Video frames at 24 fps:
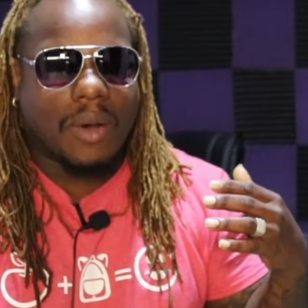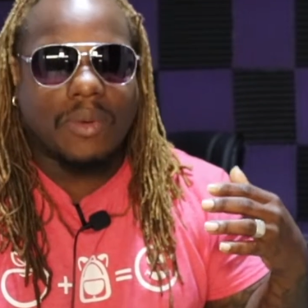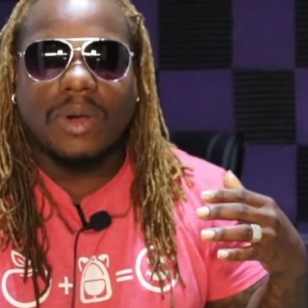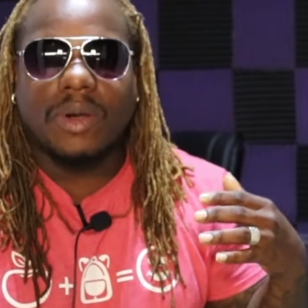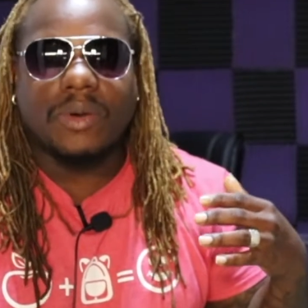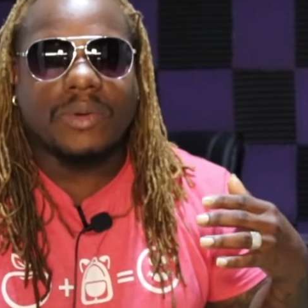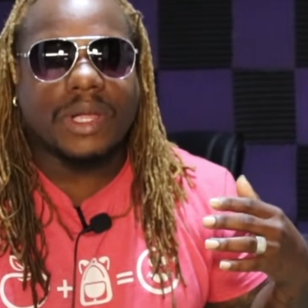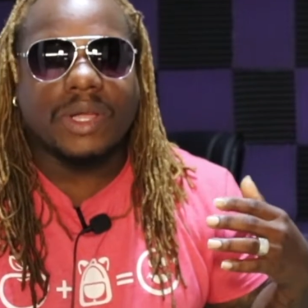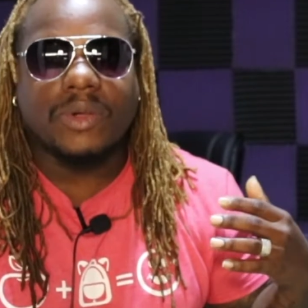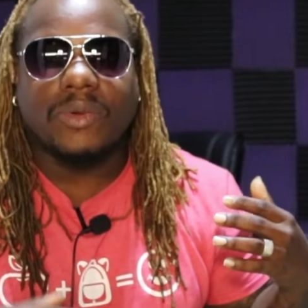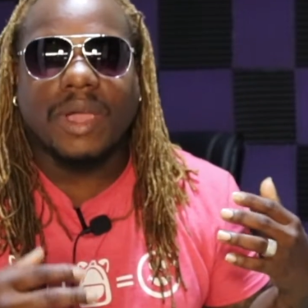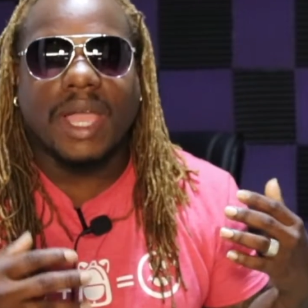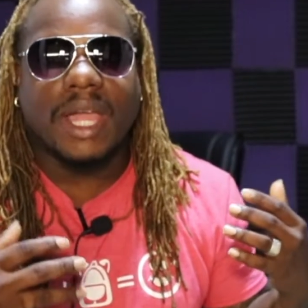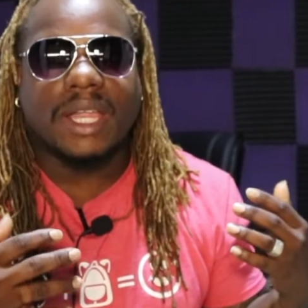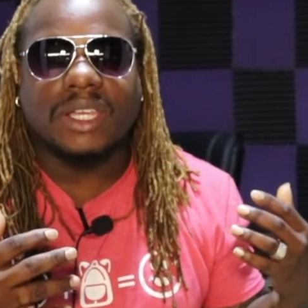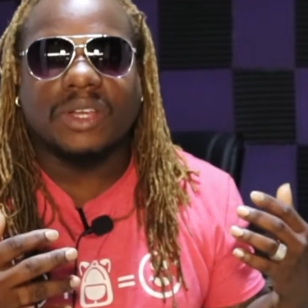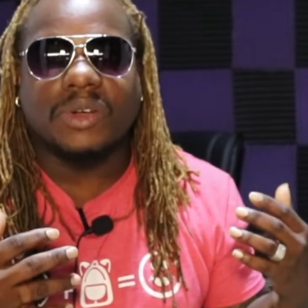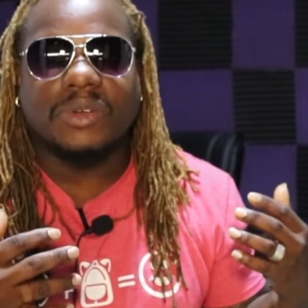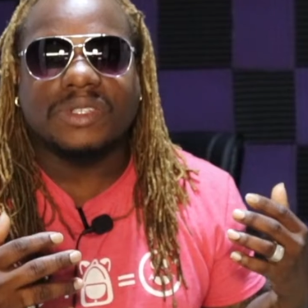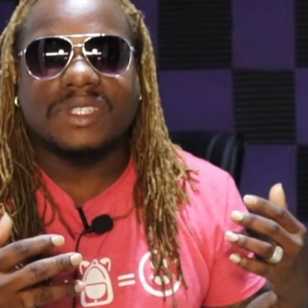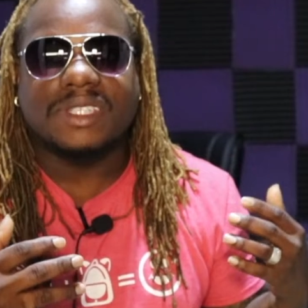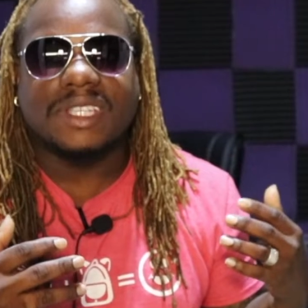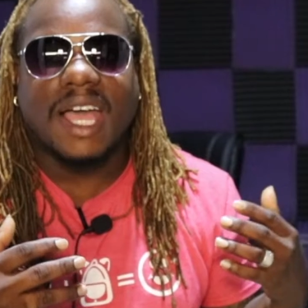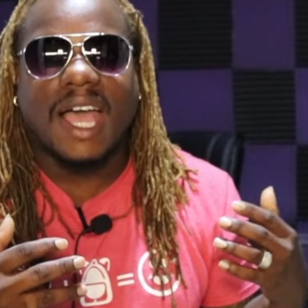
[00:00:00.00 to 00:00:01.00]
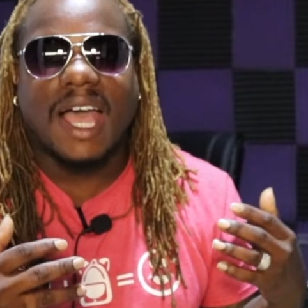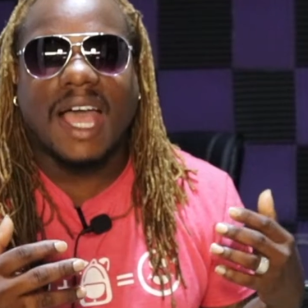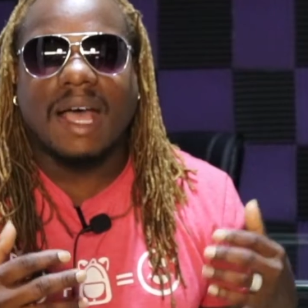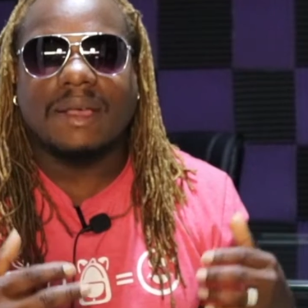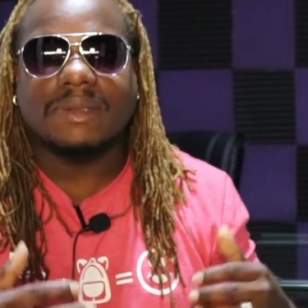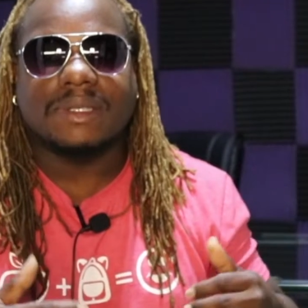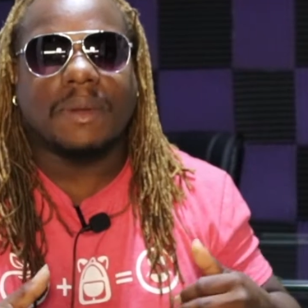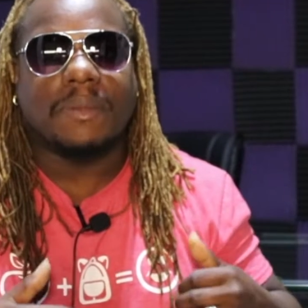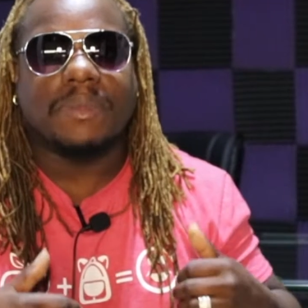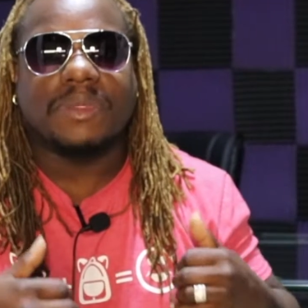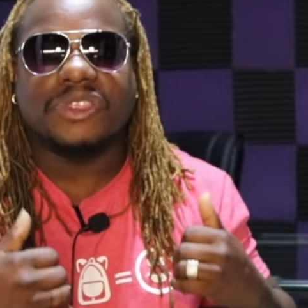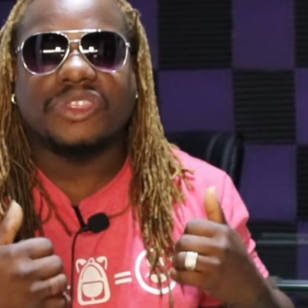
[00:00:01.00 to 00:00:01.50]
regret those
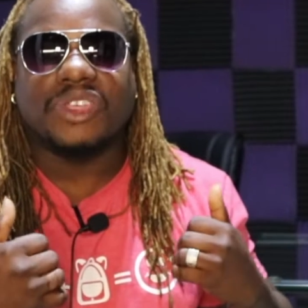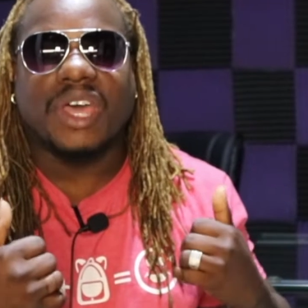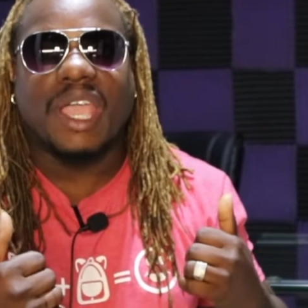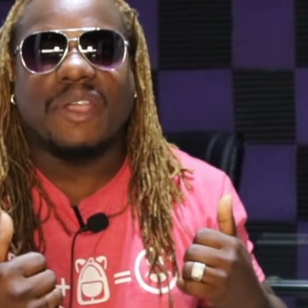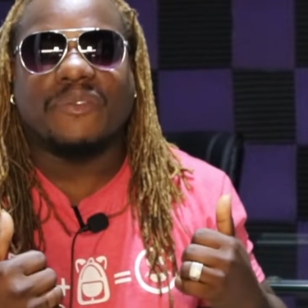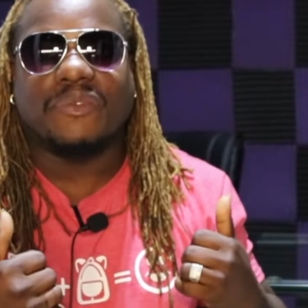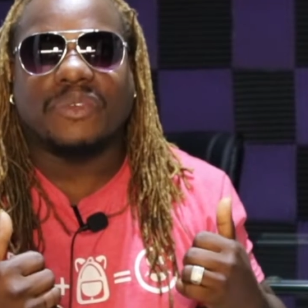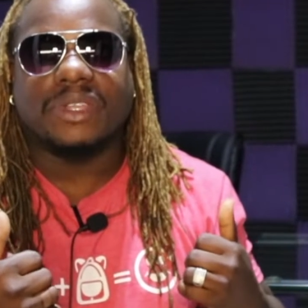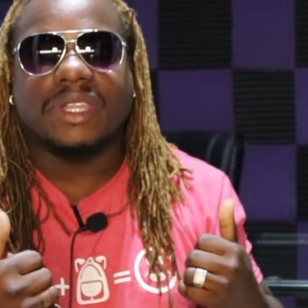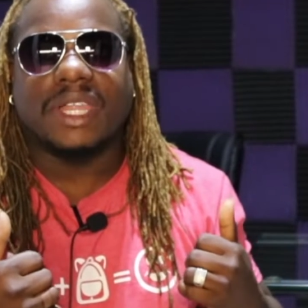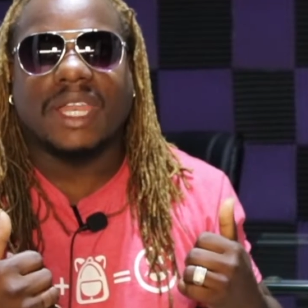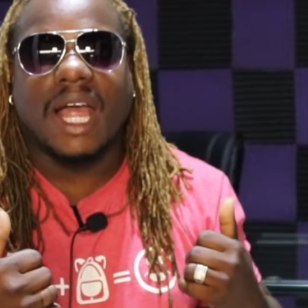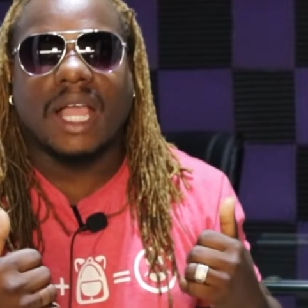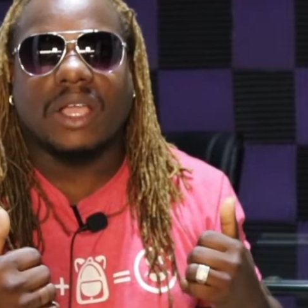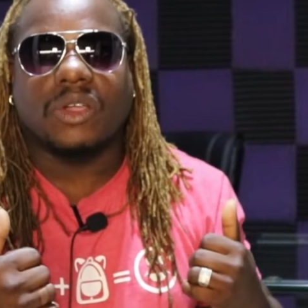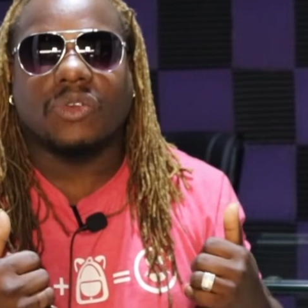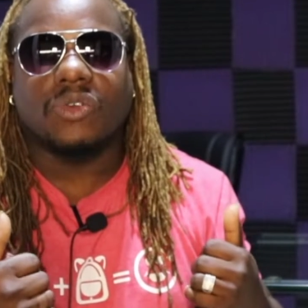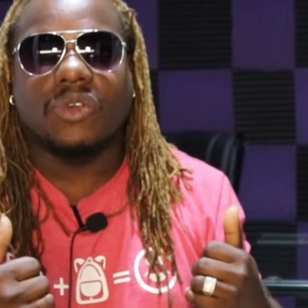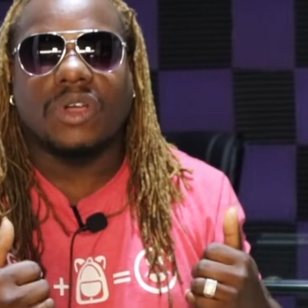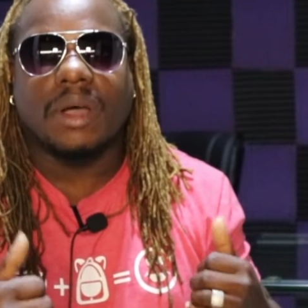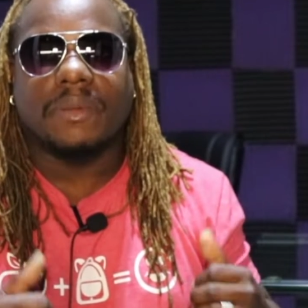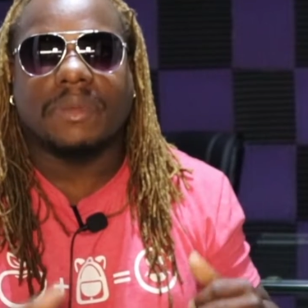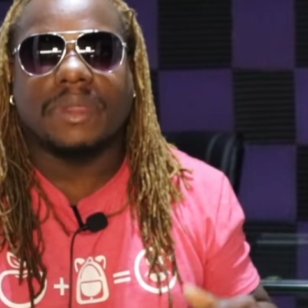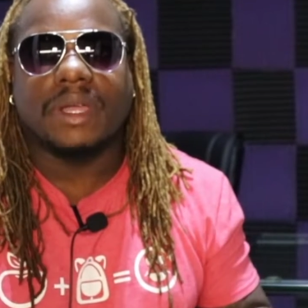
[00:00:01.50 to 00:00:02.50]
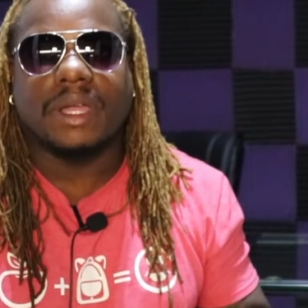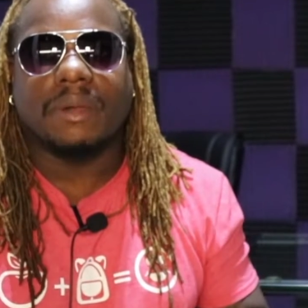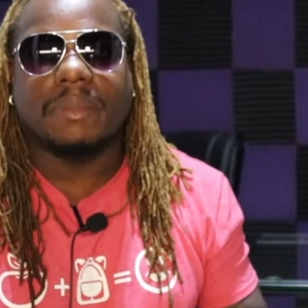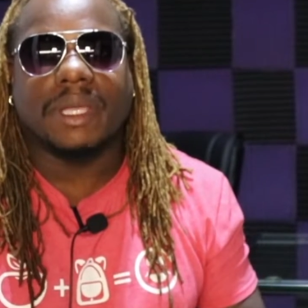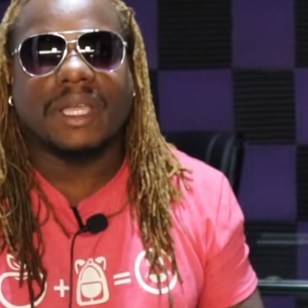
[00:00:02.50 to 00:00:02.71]
times. I'm thankful that I grew up there,